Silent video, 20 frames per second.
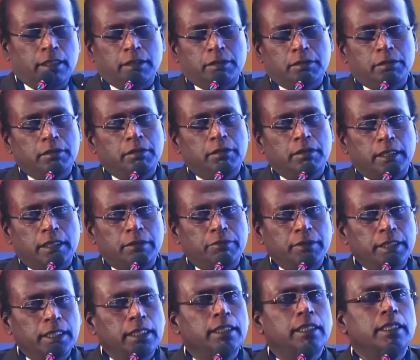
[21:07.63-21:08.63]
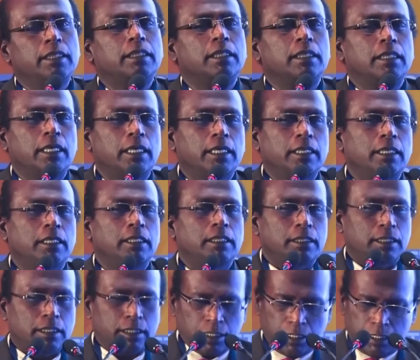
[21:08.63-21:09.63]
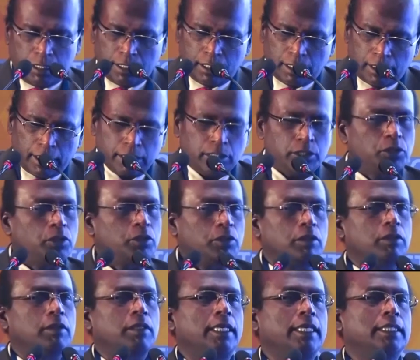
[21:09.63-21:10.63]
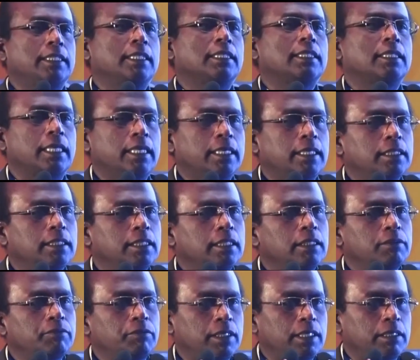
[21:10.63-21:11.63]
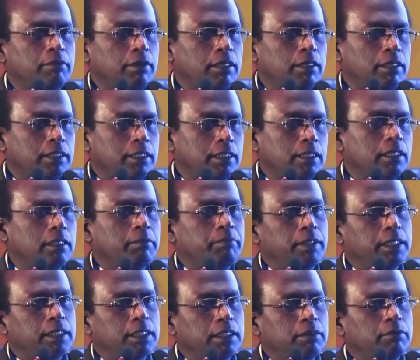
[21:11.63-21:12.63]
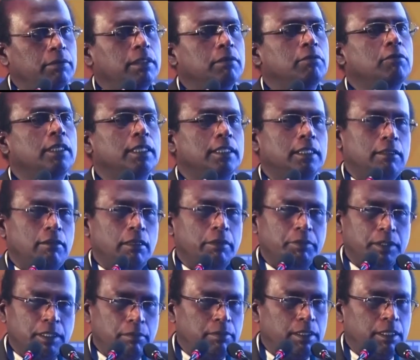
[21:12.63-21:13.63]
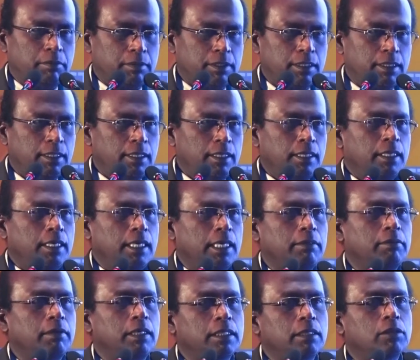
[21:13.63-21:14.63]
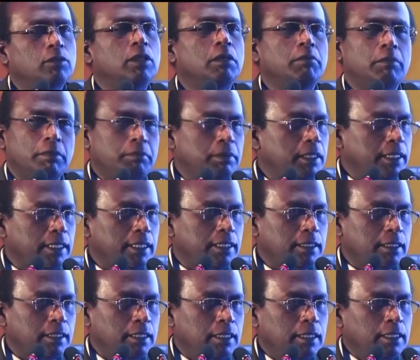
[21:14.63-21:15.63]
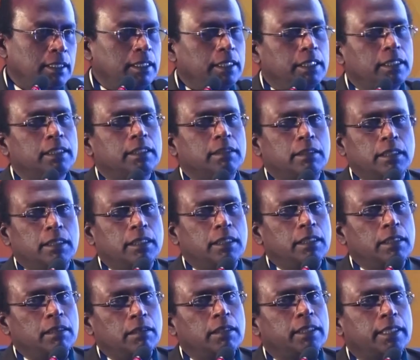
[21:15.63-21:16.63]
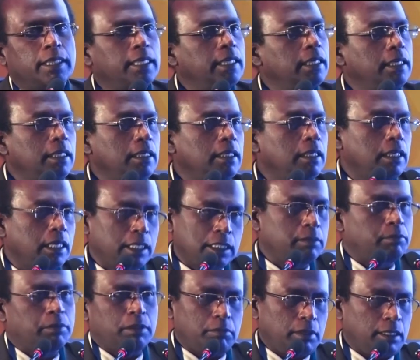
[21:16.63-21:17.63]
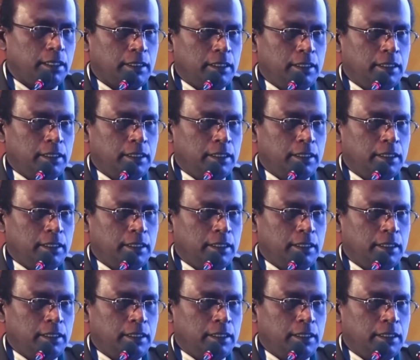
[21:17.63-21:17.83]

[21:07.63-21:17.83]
So I feel that CT angio as a strategy for evaluation in patients who has developed symptoms and other comorbidities, it is not really acceptable.